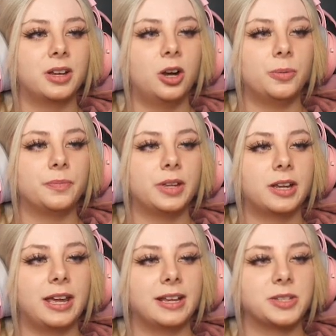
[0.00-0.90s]
Oh,
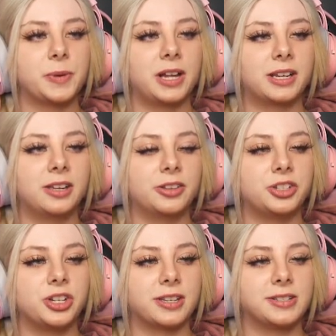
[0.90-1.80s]
okay, I guess we gotta kill the
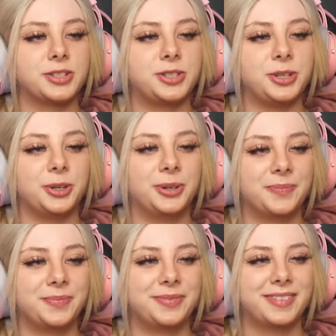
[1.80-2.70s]
chickens too.
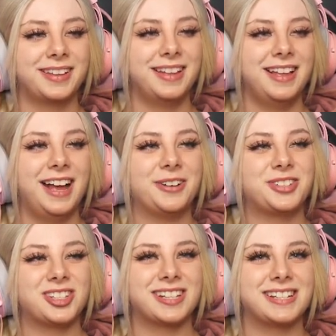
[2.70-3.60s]
I
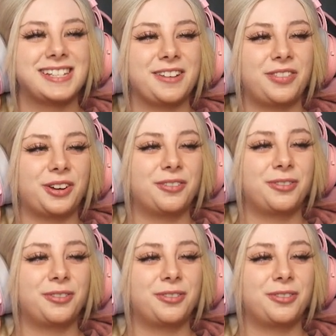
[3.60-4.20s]
was just gonna see if they're